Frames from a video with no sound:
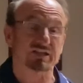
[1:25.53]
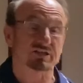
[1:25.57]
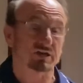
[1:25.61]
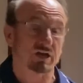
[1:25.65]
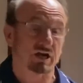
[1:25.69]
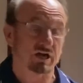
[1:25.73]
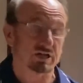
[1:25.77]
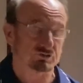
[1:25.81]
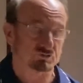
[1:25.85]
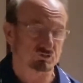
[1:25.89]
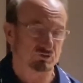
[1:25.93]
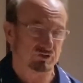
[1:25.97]

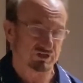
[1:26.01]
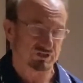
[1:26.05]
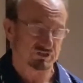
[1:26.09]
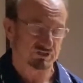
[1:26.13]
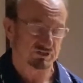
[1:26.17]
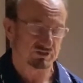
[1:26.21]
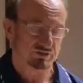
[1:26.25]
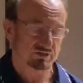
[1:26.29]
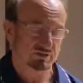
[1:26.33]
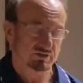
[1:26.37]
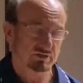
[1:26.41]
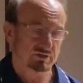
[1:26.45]
countries
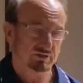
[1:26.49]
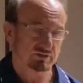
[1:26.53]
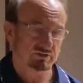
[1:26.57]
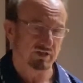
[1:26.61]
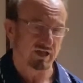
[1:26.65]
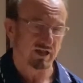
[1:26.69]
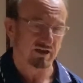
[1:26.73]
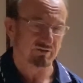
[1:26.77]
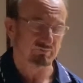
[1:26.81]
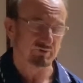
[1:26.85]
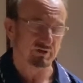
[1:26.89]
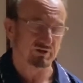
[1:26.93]

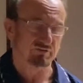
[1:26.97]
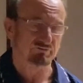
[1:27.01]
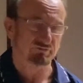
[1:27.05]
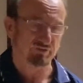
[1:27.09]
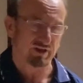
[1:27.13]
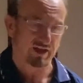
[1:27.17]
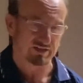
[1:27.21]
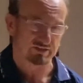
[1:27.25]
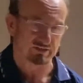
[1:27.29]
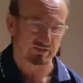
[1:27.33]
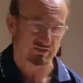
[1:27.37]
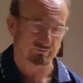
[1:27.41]
that have been
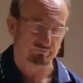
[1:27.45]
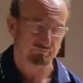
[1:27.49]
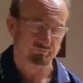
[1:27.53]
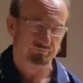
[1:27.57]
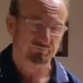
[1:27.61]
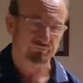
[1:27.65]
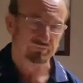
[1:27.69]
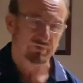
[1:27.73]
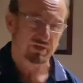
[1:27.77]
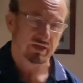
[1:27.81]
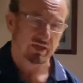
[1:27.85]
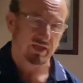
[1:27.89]
affected,
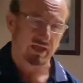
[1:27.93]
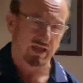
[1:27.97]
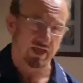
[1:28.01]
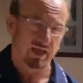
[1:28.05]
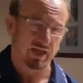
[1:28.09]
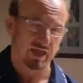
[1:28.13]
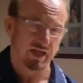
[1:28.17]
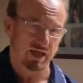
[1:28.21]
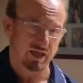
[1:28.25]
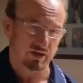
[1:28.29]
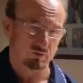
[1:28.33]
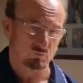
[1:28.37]

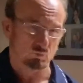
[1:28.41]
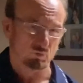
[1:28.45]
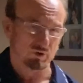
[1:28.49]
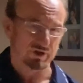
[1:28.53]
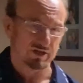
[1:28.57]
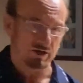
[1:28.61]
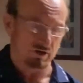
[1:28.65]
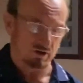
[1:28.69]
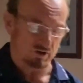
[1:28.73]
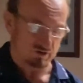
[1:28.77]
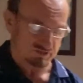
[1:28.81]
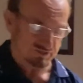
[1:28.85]
and we
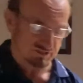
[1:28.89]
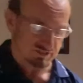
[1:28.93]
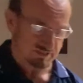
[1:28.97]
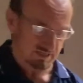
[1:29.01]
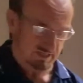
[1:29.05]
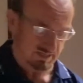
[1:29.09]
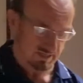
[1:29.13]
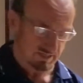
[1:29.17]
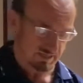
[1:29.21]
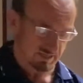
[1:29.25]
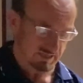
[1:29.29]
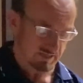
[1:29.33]
are
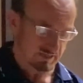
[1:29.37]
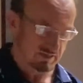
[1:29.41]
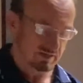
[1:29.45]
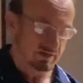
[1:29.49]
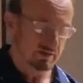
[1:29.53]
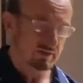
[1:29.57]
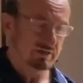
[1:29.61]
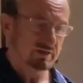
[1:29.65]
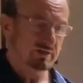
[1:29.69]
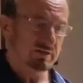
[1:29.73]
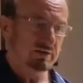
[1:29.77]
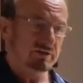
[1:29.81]
seeing
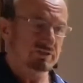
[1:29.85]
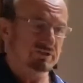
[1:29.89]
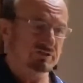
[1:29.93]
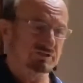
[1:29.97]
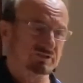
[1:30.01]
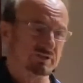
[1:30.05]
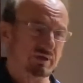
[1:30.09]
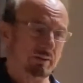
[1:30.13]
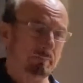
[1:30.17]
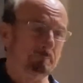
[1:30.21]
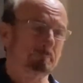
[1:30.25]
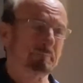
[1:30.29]

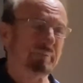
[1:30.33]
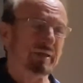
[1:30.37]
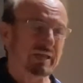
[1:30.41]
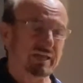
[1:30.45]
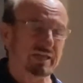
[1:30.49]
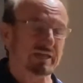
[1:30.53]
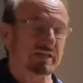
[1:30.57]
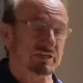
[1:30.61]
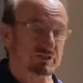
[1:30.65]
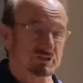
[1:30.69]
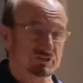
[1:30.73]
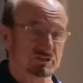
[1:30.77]
some
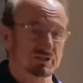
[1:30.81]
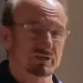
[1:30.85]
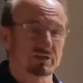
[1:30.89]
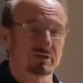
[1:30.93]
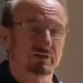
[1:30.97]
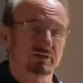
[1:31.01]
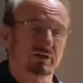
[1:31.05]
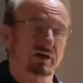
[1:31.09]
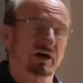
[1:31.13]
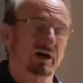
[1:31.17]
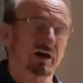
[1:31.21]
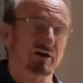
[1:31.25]
peaks
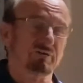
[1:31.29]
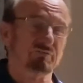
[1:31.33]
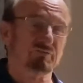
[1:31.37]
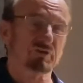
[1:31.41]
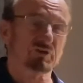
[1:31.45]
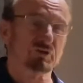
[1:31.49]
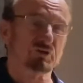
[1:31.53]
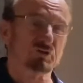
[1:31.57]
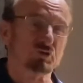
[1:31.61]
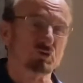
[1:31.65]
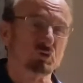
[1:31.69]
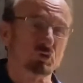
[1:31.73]
of
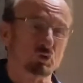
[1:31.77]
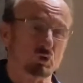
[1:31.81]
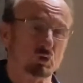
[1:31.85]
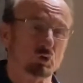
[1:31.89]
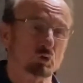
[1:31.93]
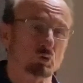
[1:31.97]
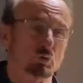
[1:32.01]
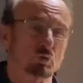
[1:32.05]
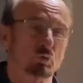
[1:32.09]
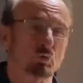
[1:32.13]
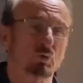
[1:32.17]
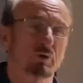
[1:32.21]

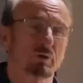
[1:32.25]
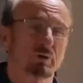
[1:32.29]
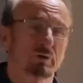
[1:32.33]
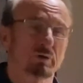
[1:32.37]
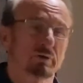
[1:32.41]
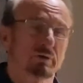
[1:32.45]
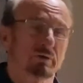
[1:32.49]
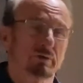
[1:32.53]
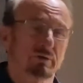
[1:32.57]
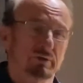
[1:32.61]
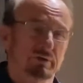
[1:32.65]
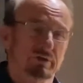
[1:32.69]
new
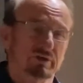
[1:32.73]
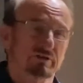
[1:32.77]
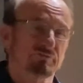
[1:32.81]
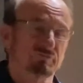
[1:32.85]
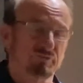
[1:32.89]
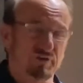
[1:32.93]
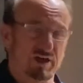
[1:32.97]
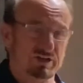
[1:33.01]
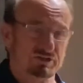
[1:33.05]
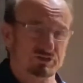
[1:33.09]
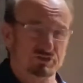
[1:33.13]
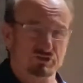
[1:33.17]

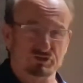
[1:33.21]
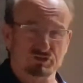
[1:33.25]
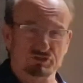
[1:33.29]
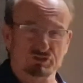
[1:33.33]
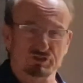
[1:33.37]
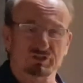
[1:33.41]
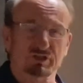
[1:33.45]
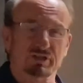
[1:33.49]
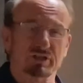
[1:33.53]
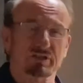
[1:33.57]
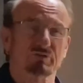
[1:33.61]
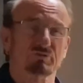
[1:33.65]
infections.
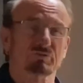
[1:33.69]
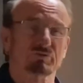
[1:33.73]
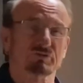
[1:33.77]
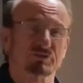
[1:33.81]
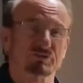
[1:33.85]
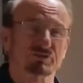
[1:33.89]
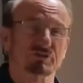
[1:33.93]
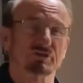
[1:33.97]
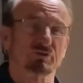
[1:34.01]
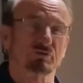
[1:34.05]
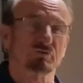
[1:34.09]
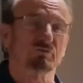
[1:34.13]
In other words,
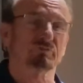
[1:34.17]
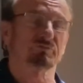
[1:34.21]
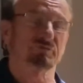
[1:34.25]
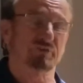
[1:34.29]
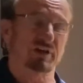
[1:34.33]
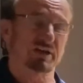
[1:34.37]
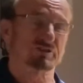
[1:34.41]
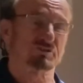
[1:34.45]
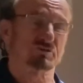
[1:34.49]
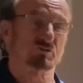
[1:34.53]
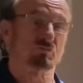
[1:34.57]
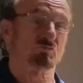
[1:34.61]
the new
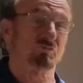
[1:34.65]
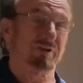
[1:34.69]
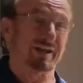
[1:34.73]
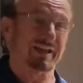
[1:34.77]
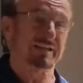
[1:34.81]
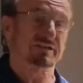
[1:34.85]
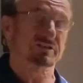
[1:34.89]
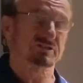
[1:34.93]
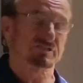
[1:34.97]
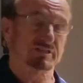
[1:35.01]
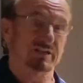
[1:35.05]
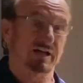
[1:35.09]
infection rate
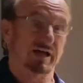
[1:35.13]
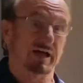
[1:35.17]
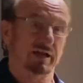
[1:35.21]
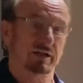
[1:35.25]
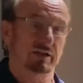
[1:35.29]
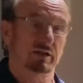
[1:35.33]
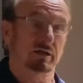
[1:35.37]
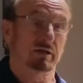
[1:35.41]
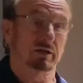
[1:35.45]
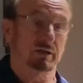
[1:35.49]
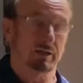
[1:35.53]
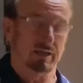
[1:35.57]
is not
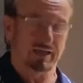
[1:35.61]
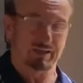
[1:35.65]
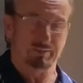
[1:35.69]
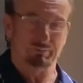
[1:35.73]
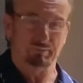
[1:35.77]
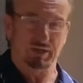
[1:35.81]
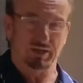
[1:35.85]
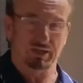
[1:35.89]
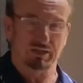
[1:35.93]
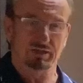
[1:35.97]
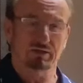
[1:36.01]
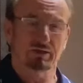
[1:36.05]

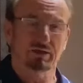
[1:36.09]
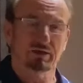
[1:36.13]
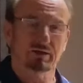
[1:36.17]
climbing